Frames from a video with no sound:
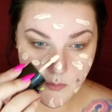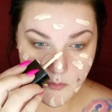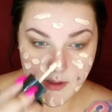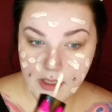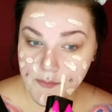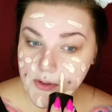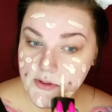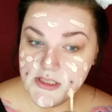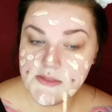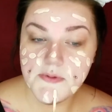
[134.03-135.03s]
like a
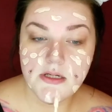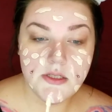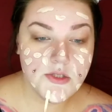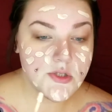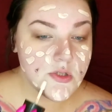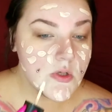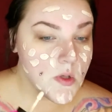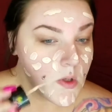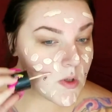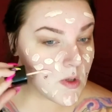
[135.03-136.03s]
beauty sponge.
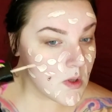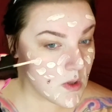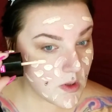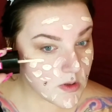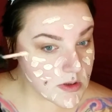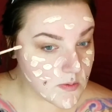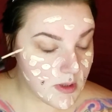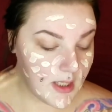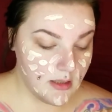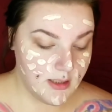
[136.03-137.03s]
So what
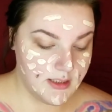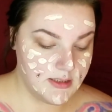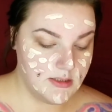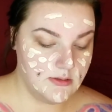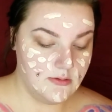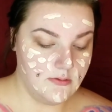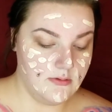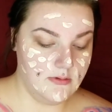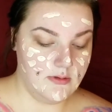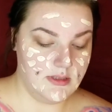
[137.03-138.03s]
I like to do
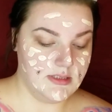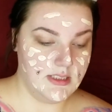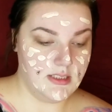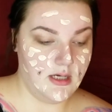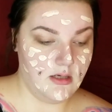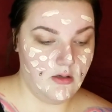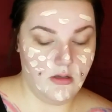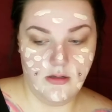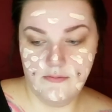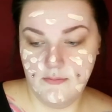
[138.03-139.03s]
is I dot it
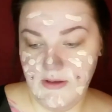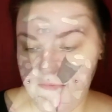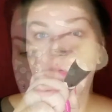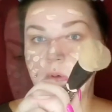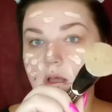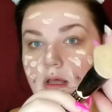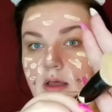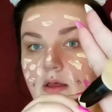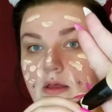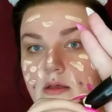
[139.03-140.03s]
all over
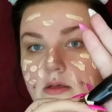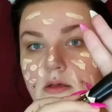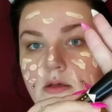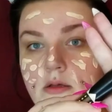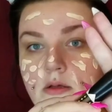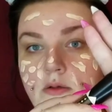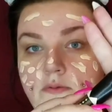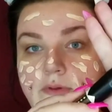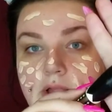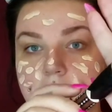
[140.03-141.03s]
my
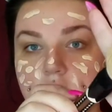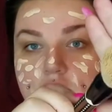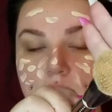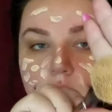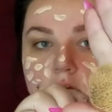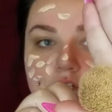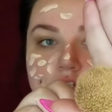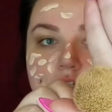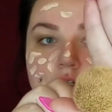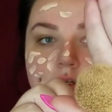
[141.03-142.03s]
foundation
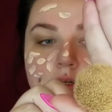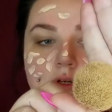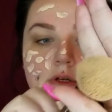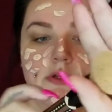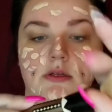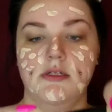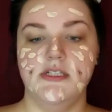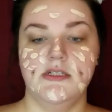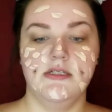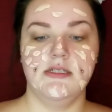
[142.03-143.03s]
brush. This
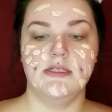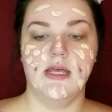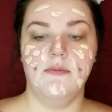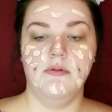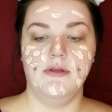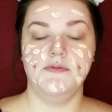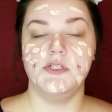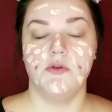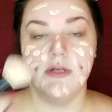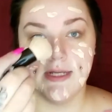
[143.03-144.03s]
is, I believe,
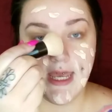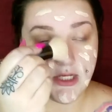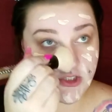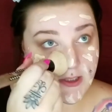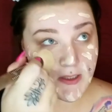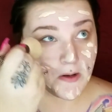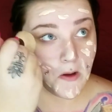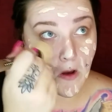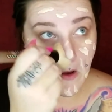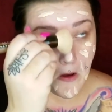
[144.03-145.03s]
Sonia Kashuk.
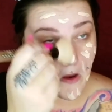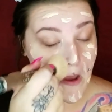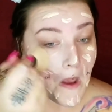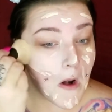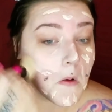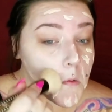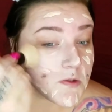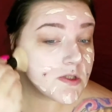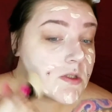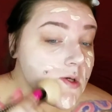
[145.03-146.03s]
And I'm
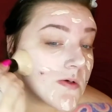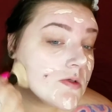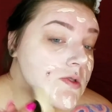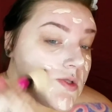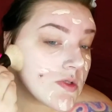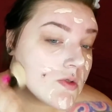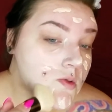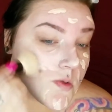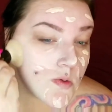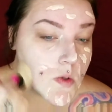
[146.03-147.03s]
just going
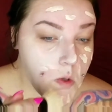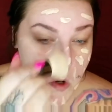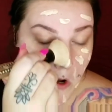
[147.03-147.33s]
to